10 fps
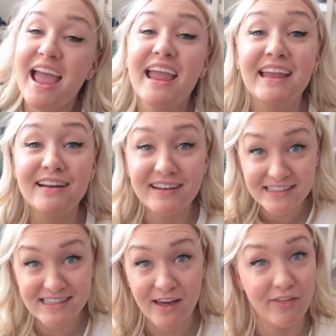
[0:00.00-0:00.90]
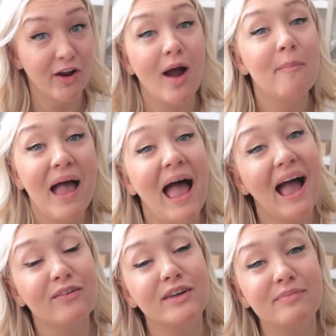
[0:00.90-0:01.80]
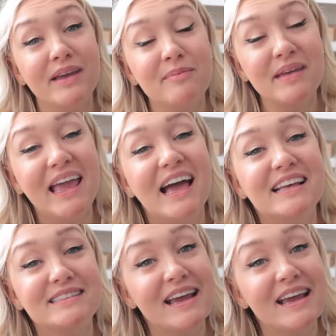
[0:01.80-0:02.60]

Here is another pack with me because